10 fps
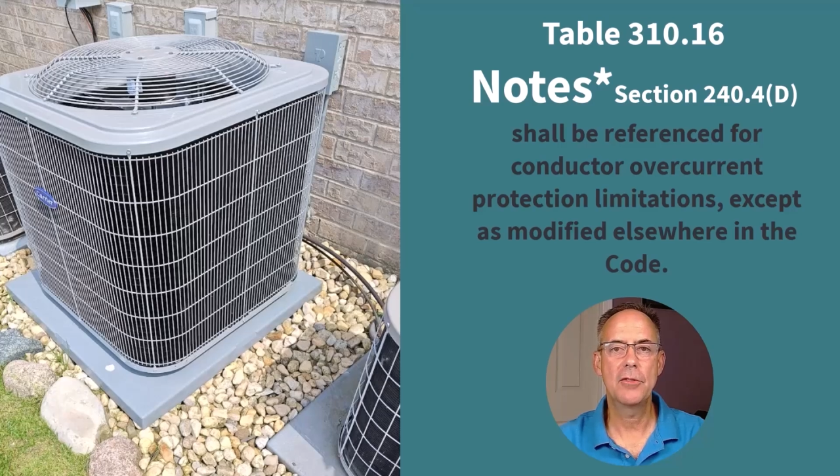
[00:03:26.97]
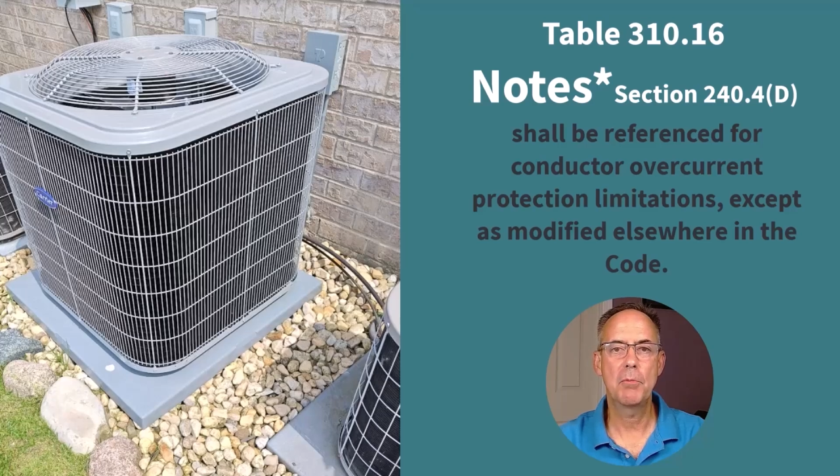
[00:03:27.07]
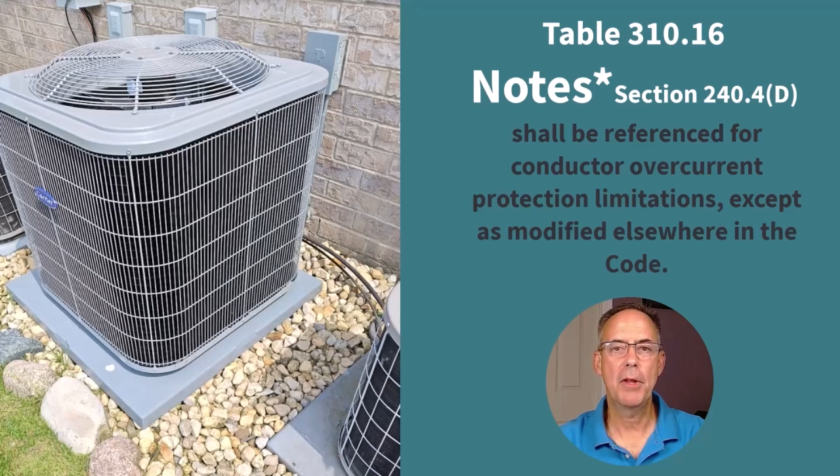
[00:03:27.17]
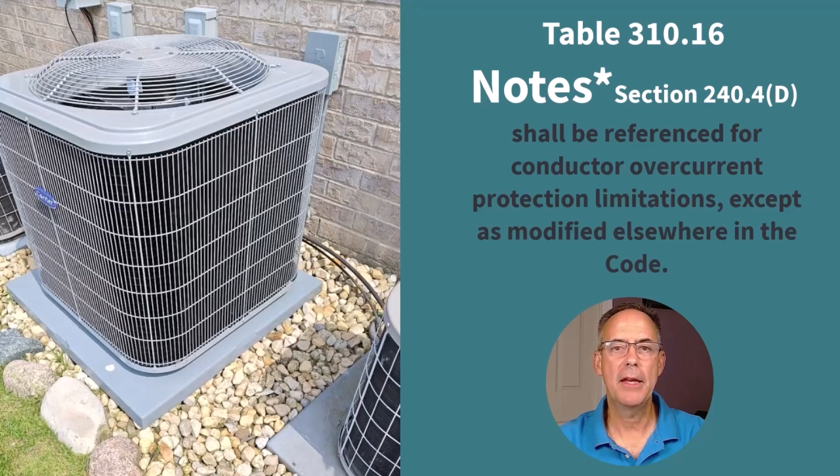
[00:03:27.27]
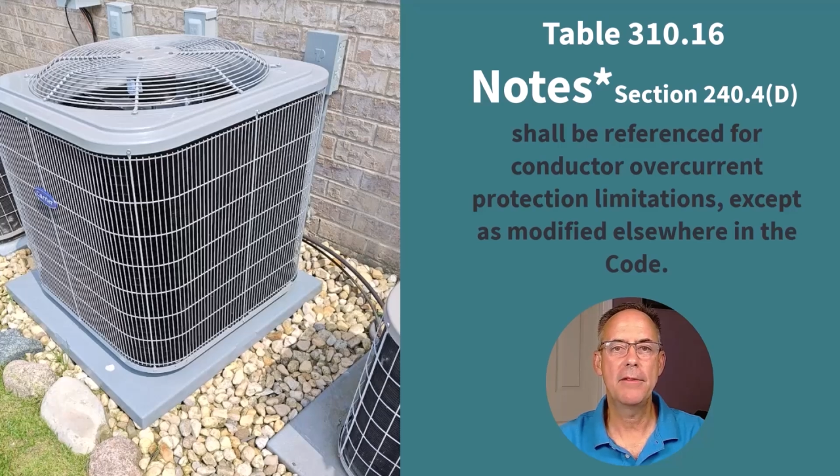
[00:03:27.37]

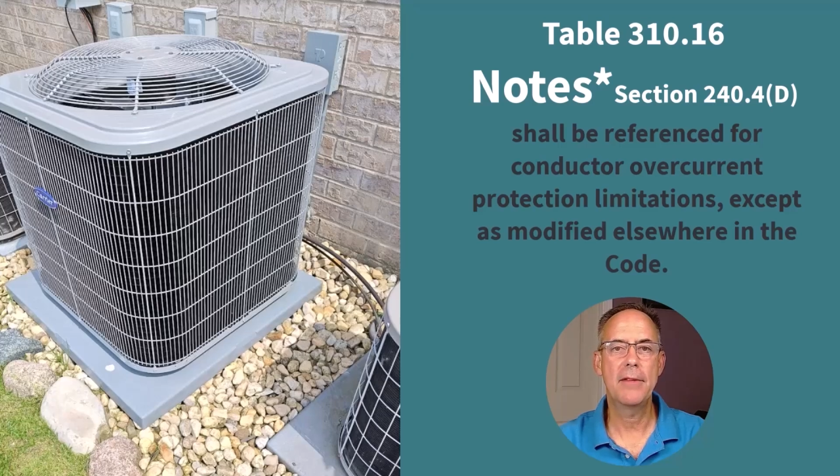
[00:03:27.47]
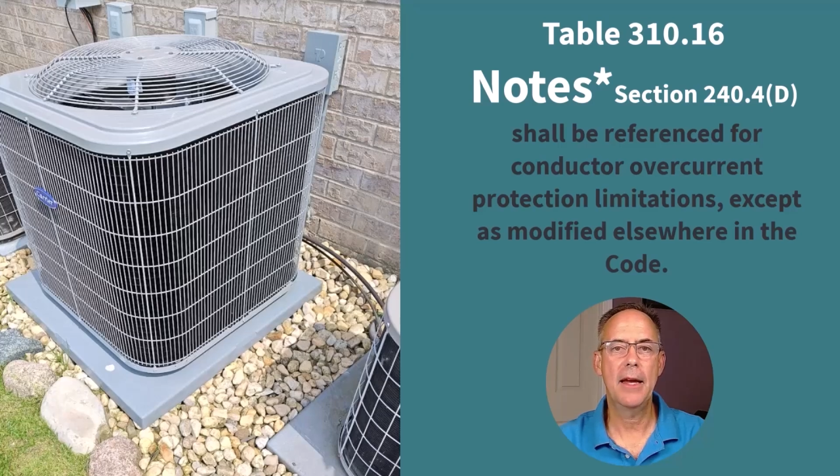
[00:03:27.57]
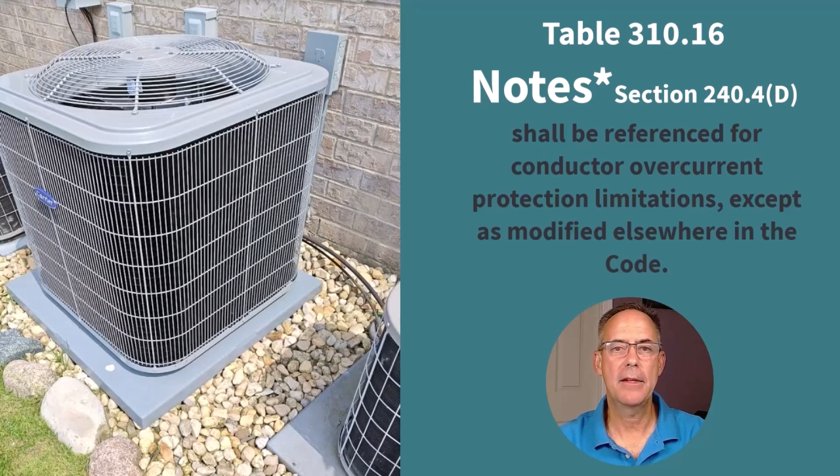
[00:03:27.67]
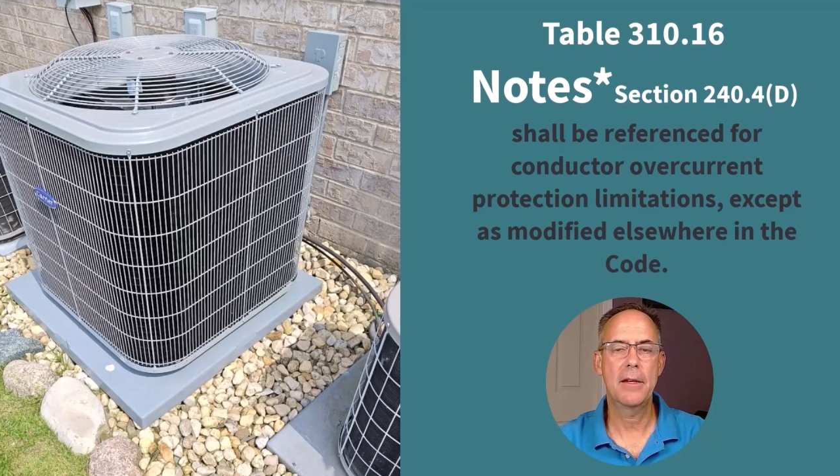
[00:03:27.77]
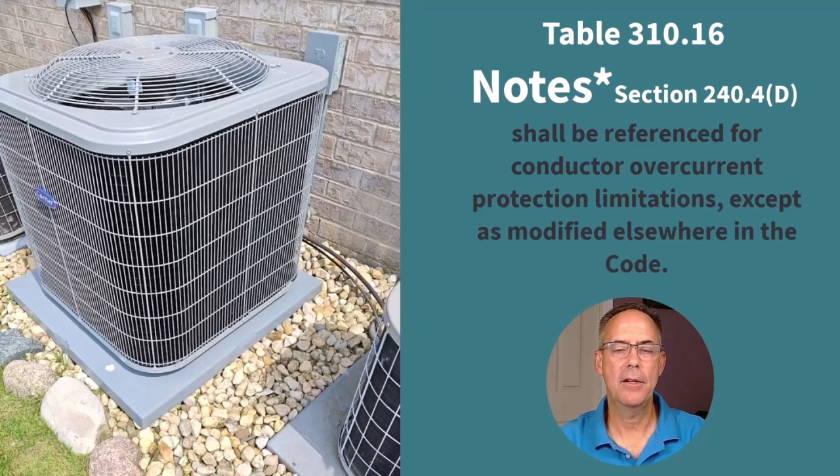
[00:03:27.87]
placed
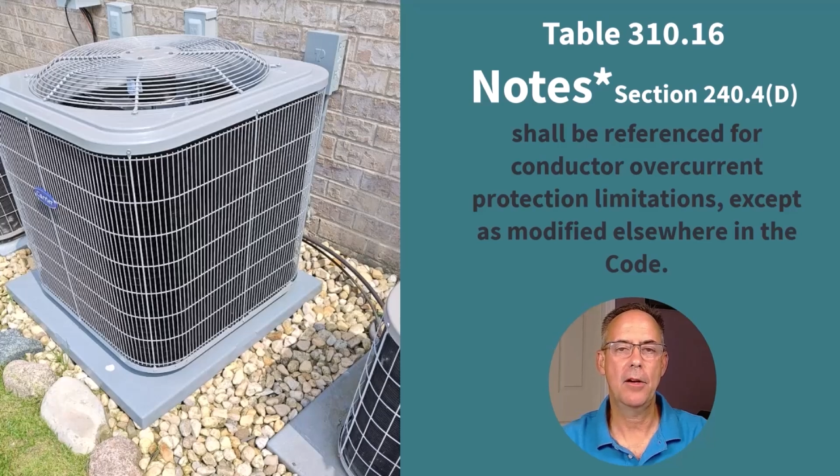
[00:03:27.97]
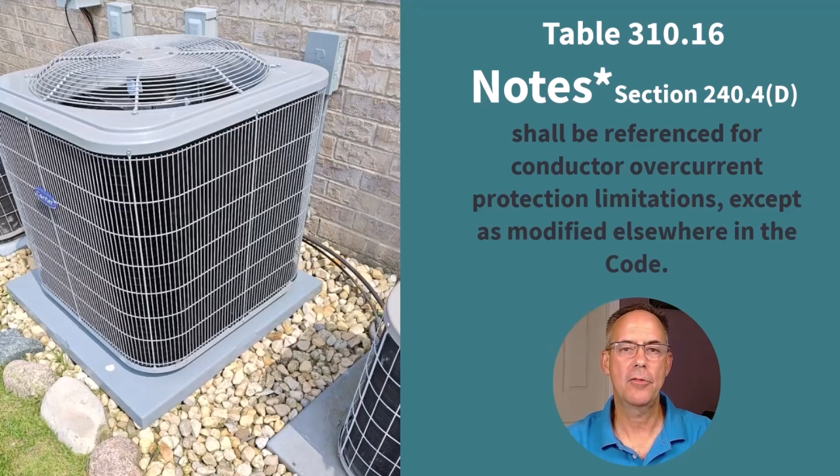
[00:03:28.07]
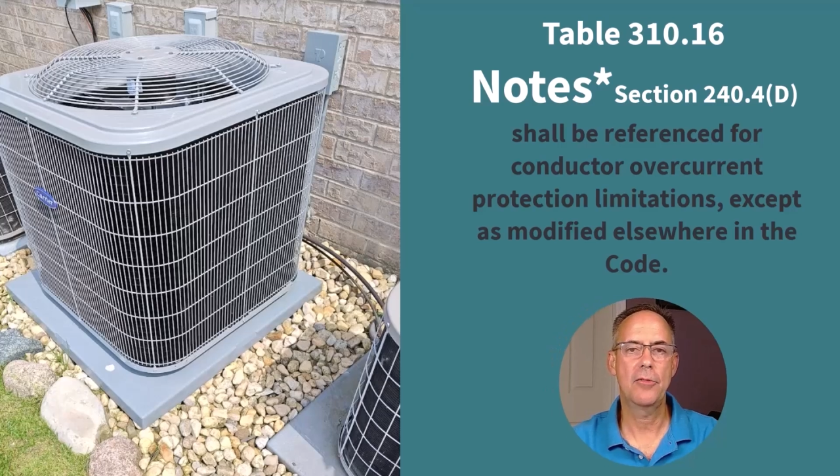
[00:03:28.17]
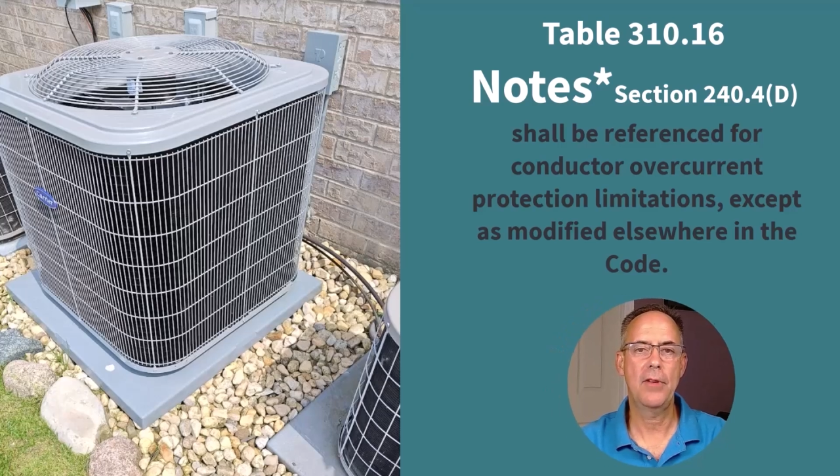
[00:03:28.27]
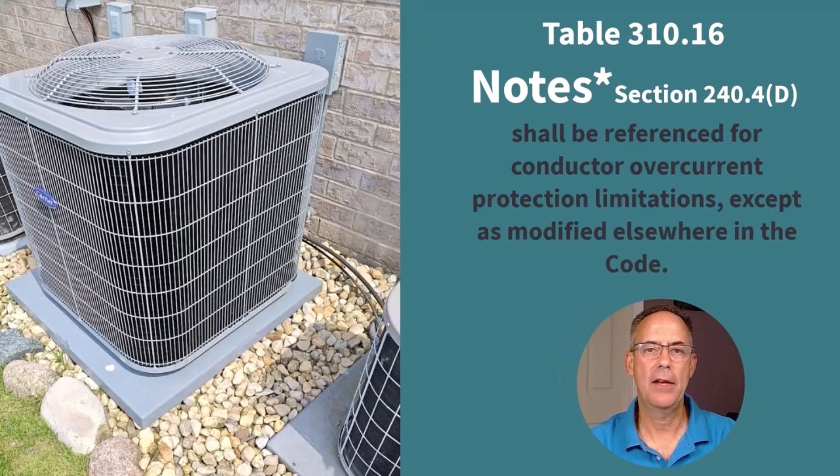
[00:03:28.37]
on conductor
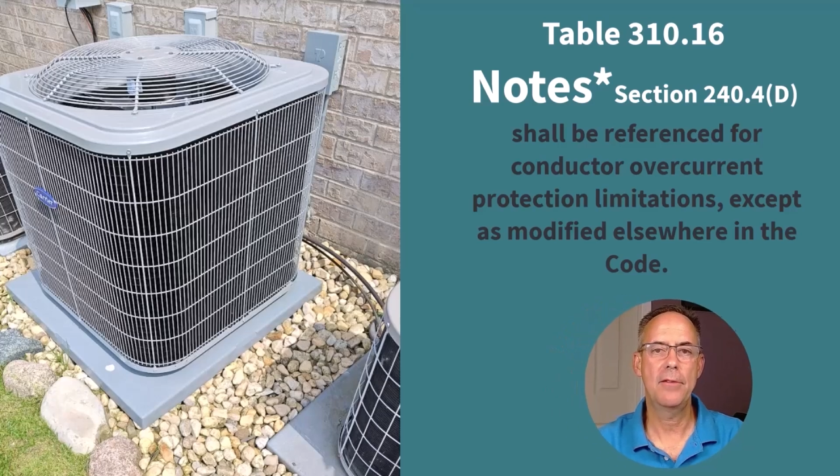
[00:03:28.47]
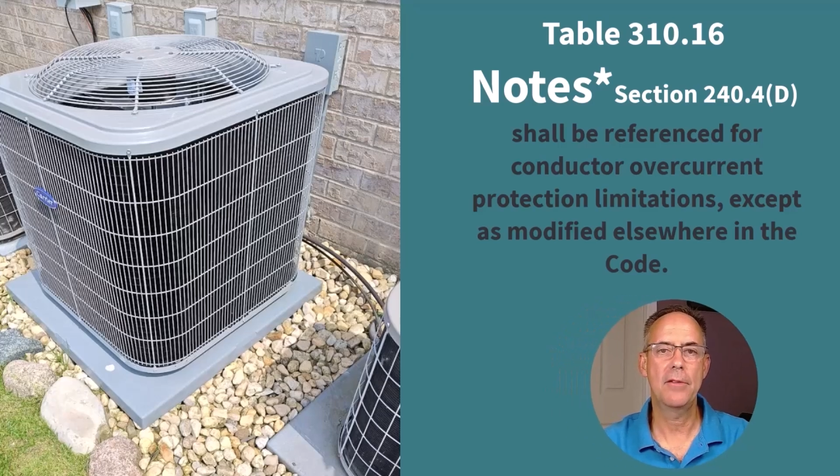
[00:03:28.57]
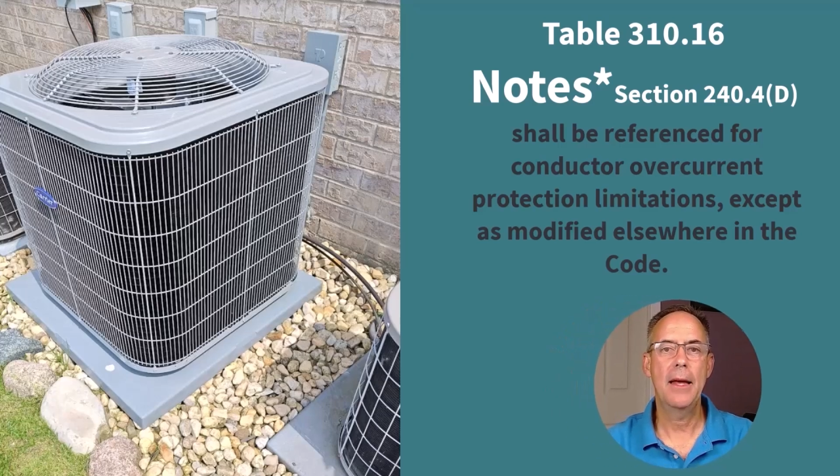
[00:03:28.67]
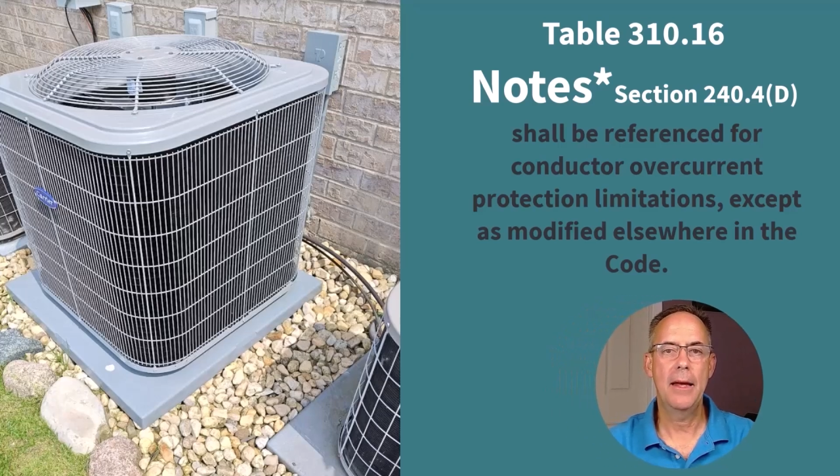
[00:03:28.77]
sizing. So